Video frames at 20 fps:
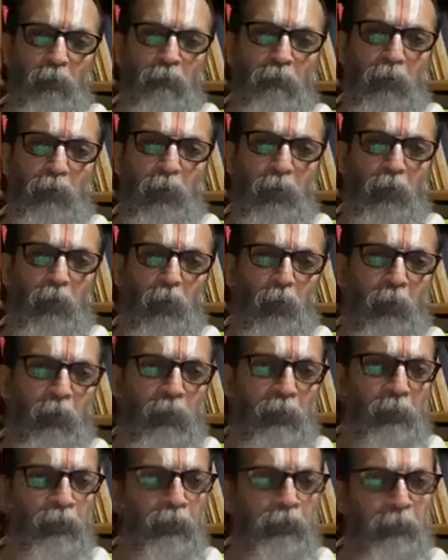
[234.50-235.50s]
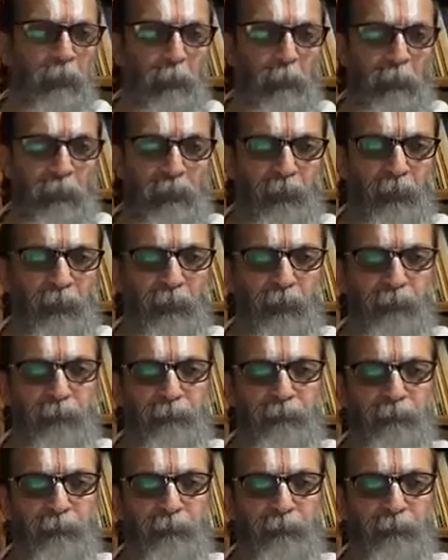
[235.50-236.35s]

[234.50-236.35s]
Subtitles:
We all know what history means.